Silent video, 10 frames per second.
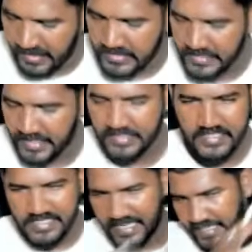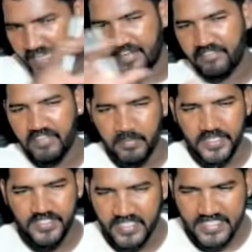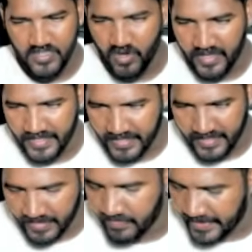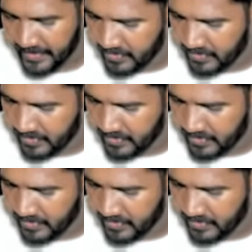check this entire information is not required.